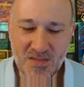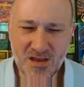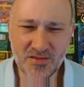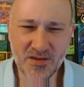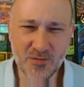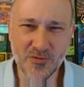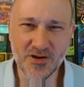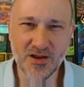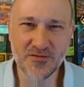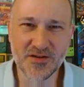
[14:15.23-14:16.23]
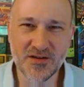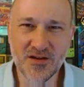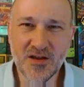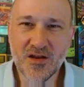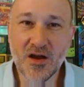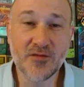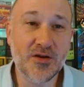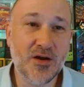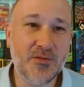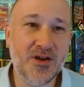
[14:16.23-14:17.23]
I think I'm ready. I've seen...
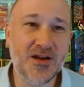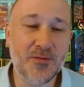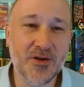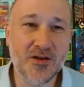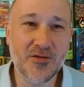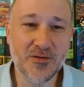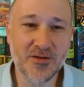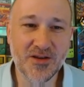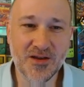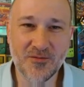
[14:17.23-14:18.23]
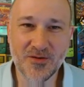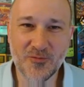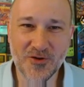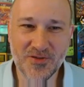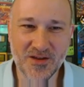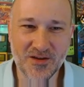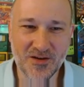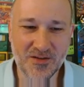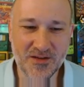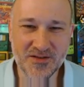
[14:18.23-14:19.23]
no, I'm not. I'm not quite ready yet. One more thing. All
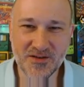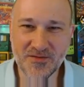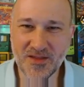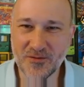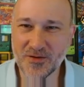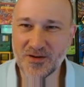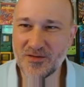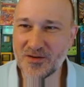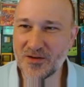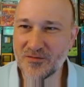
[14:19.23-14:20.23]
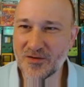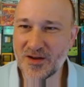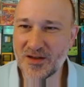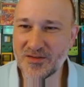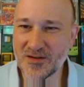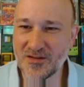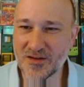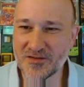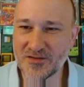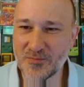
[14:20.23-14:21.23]
right, that's enough of that. We're going to look over at the
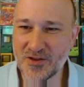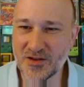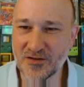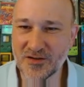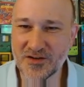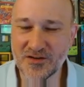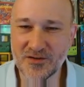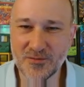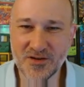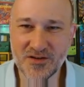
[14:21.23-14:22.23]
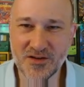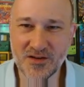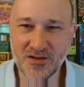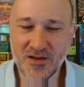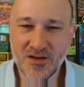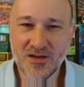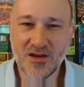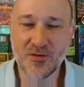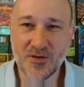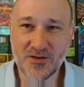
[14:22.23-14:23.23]
collection planner because I do want to see...
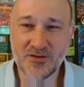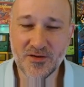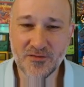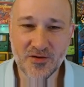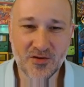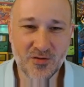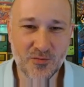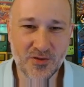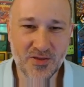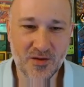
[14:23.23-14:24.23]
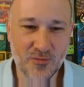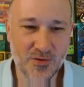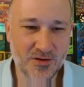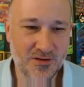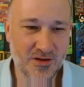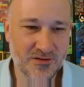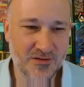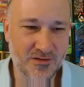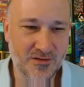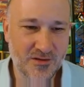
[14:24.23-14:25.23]
I wanted to drive it home with that one
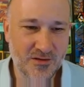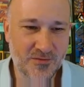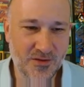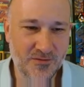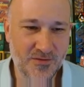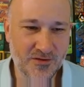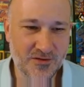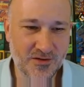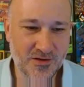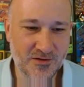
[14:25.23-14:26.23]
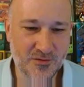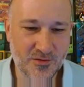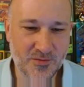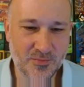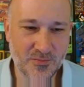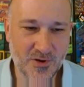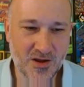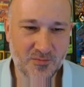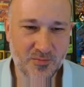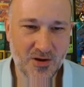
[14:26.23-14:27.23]
collection. Fully functional here is already
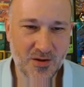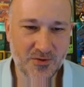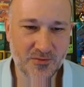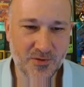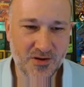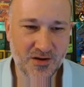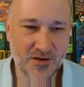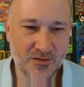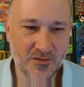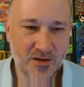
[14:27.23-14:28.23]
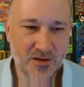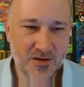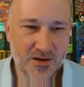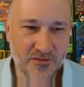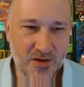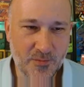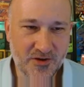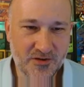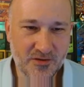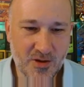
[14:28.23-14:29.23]
kind of primed and ready to go. And I've got my
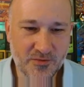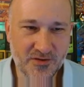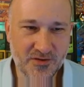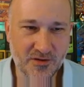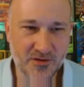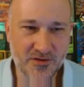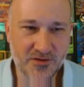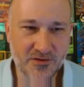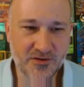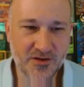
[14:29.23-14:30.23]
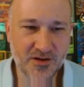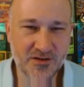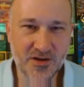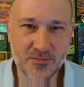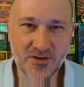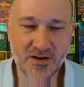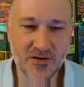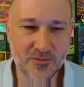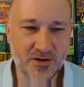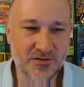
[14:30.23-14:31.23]
2 options here. Here's Soji and Tempted
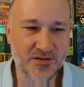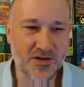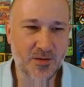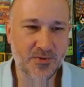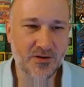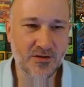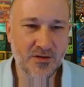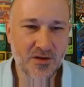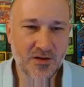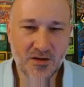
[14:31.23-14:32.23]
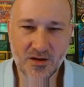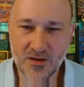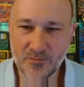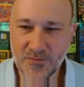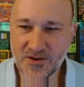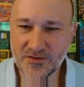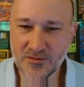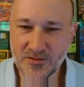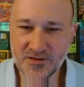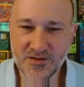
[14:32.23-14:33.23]
Data right at the top here. So
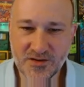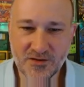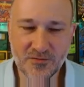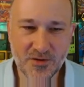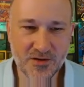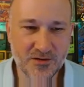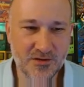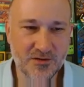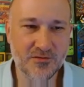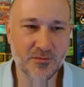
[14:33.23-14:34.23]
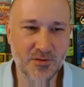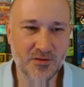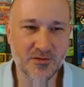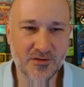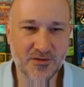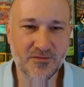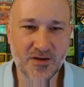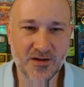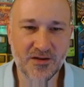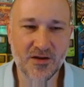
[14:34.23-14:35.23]
let's see if we can use what we learned to
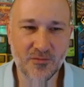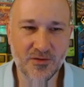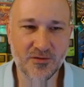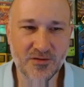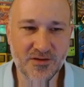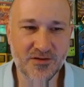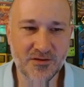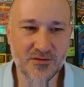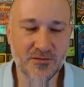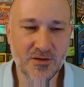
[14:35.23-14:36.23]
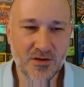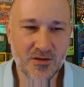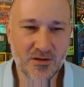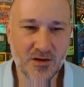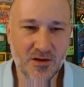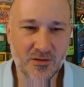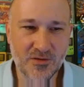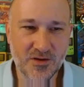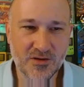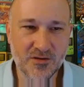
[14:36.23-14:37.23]
find out whether these 2
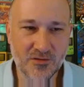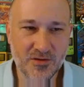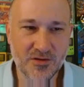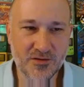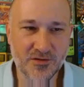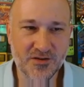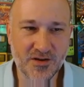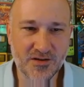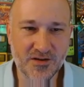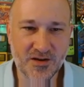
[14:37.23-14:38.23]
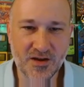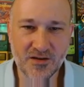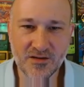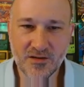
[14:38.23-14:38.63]
really could use their site today.